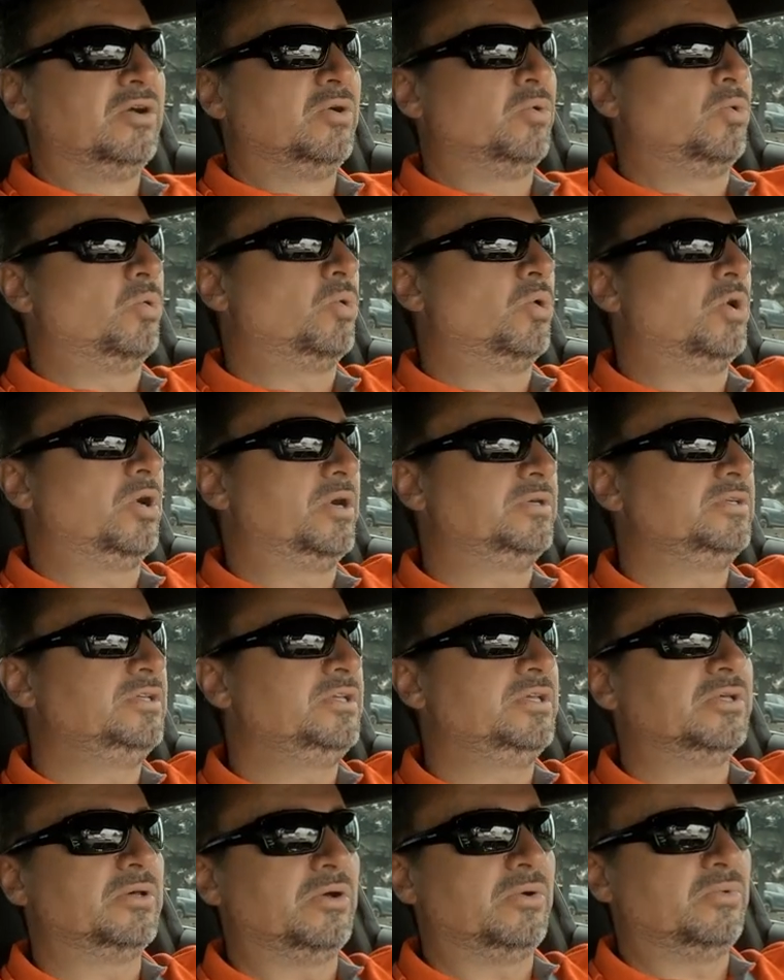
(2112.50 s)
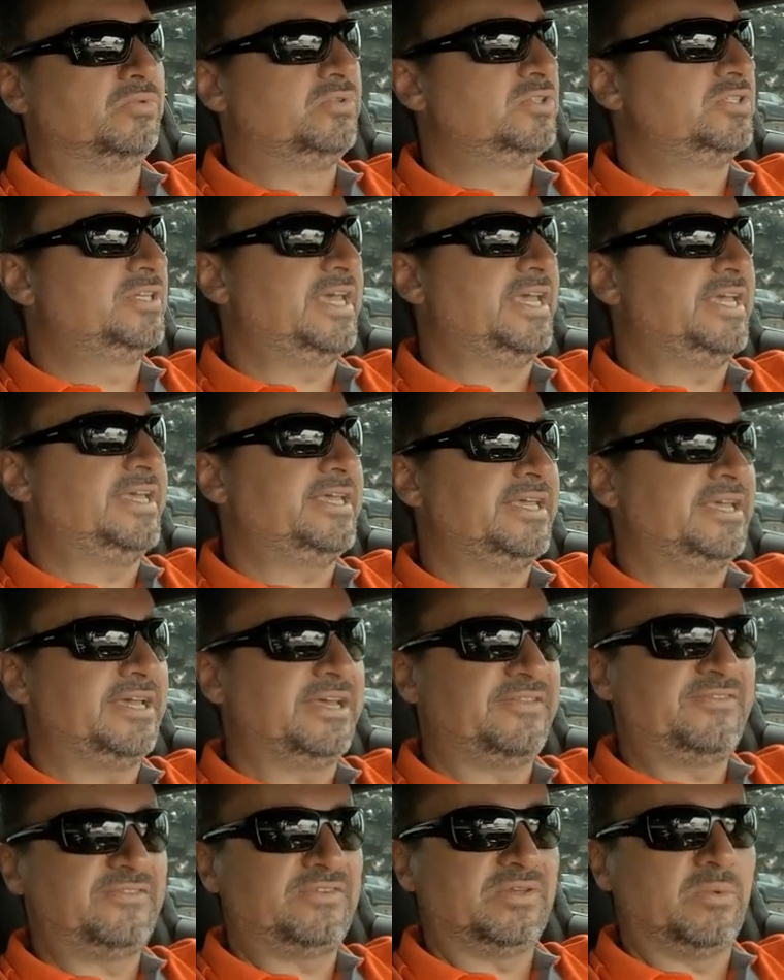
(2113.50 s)
or, you know, taking
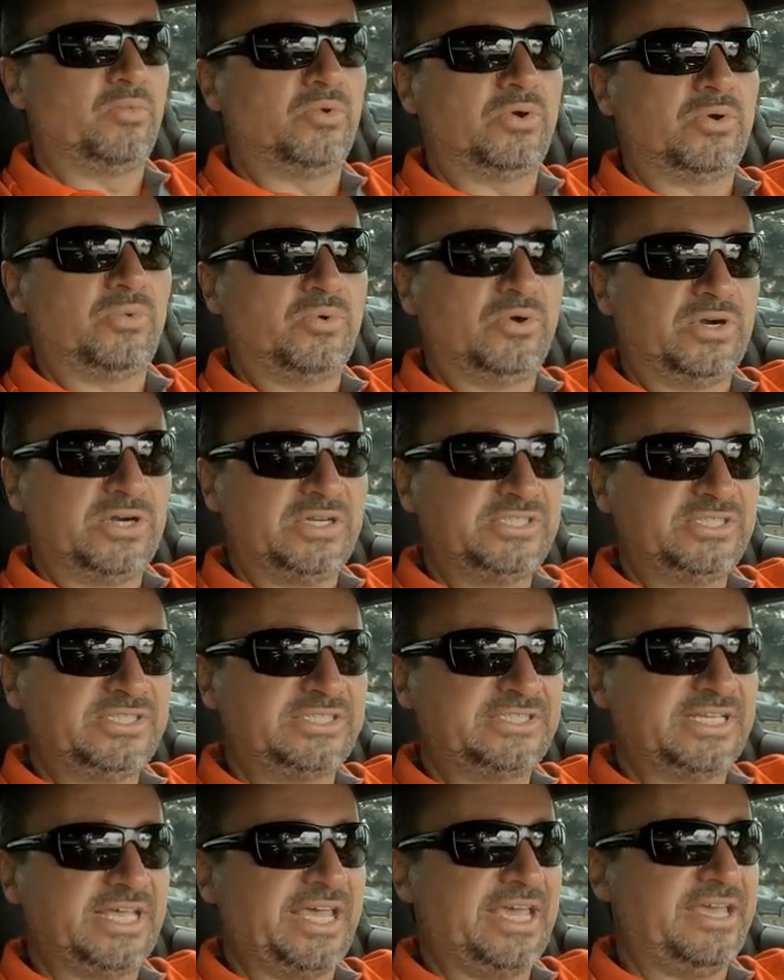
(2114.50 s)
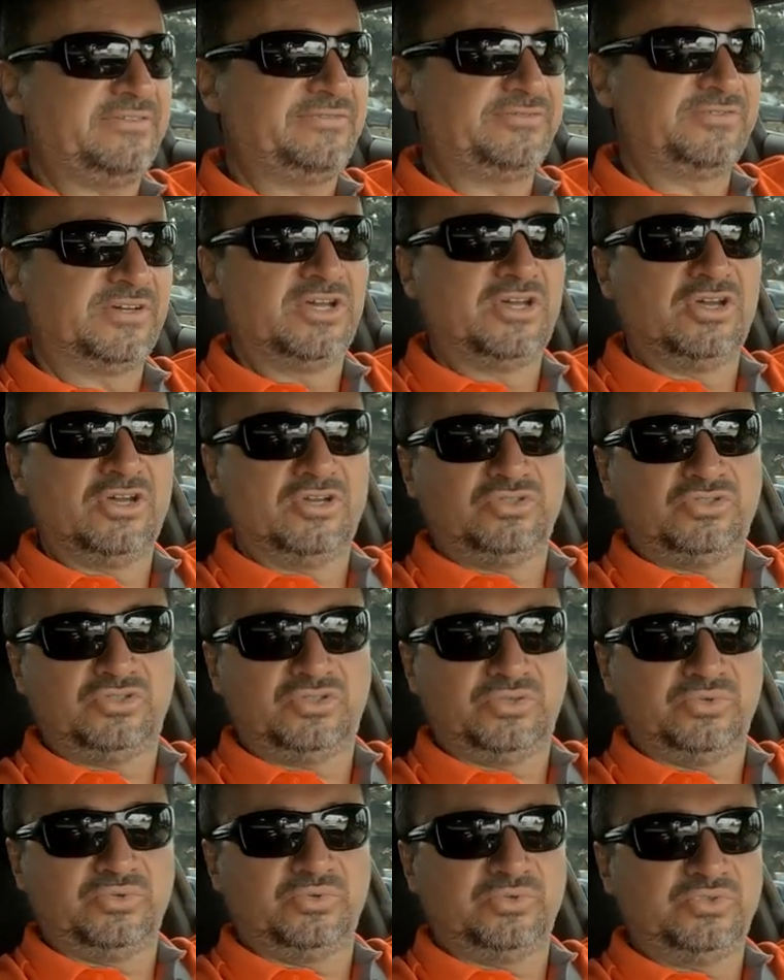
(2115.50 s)
it somewhere where it's safe
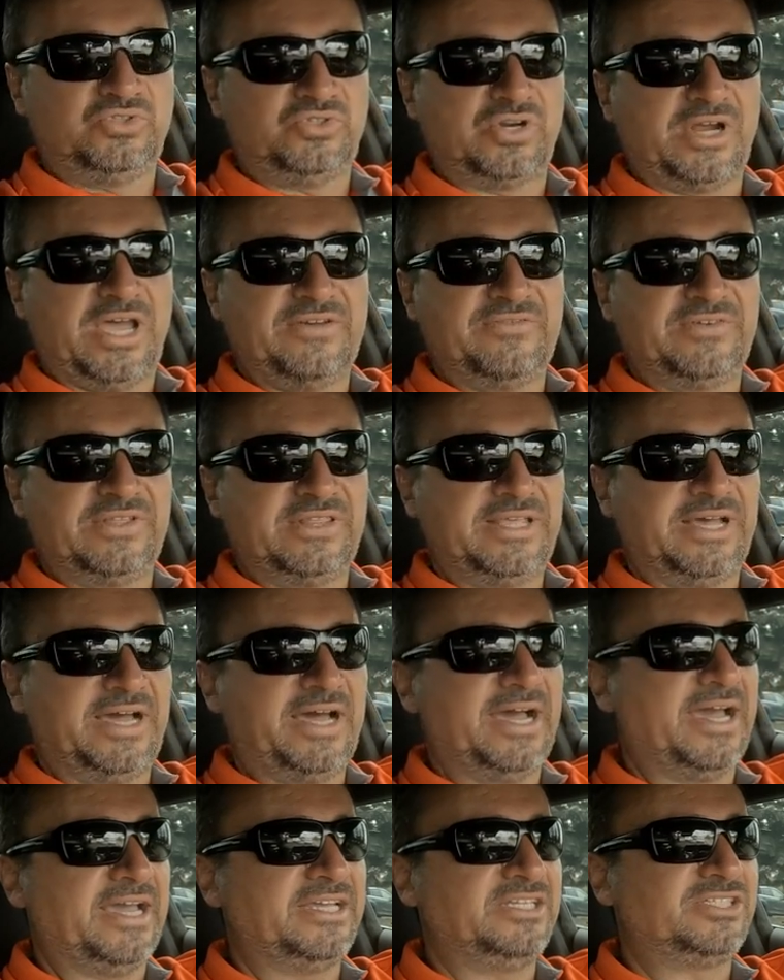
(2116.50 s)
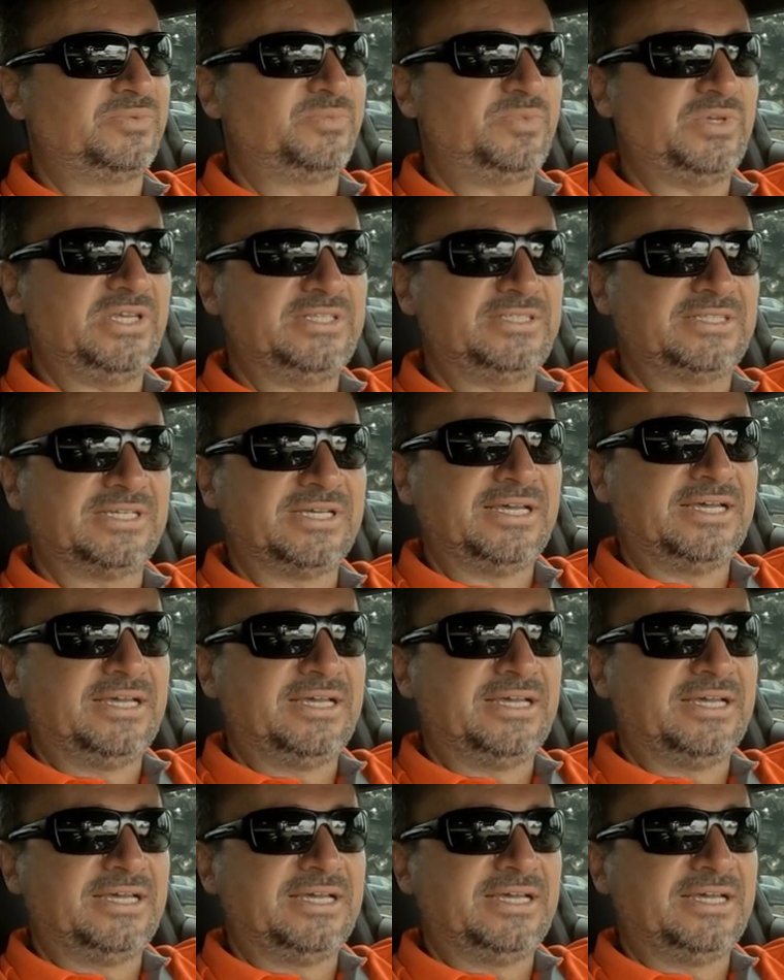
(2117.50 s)
to drive at the high speeds.